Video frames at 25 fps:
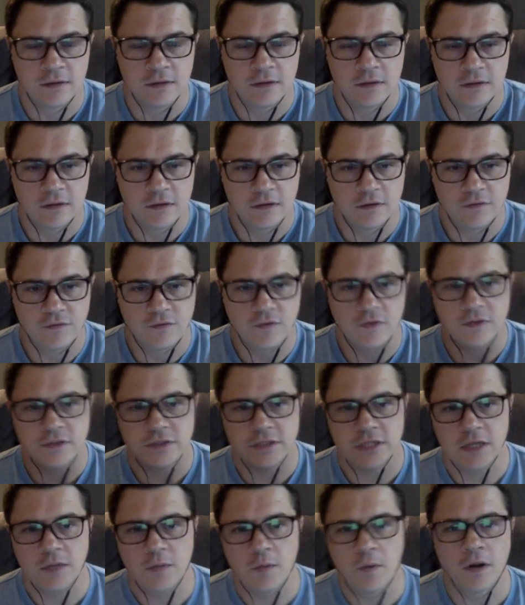the first
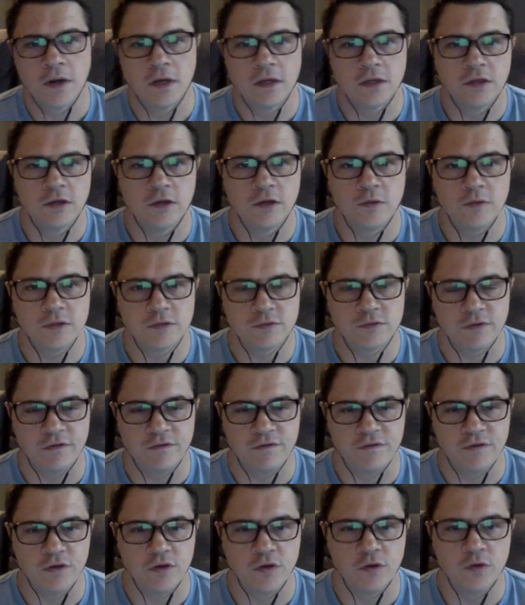thing we're going to do is
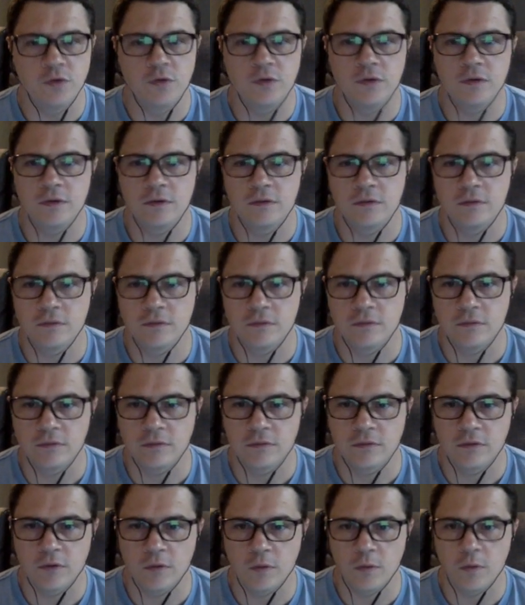review
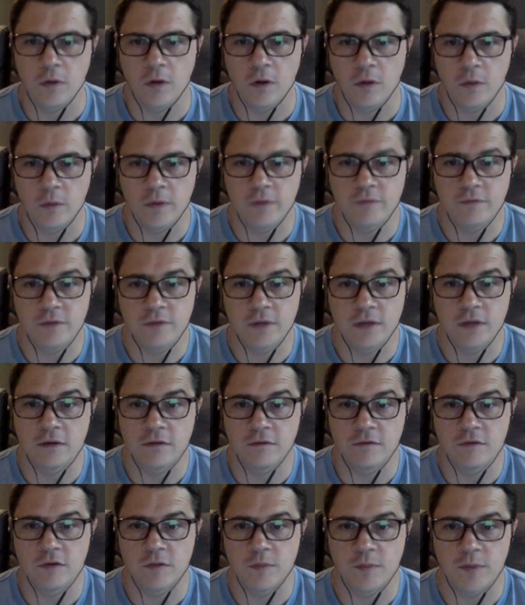the work we've done
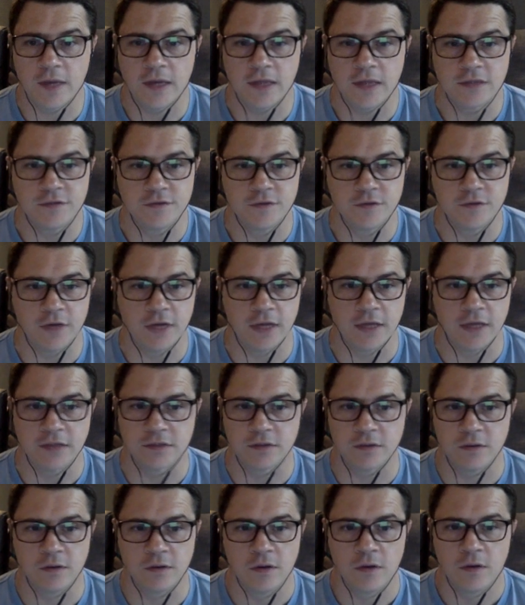over the past few days.
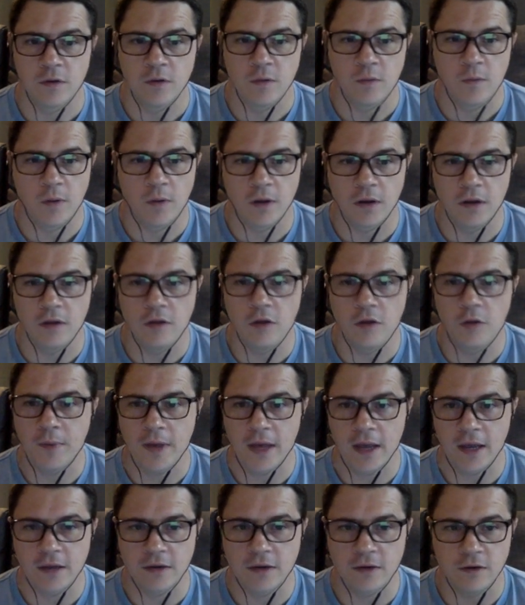So we're going to look
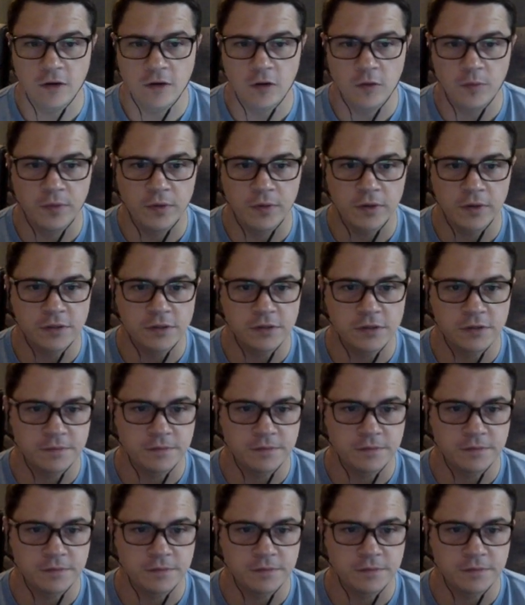back in our notebooks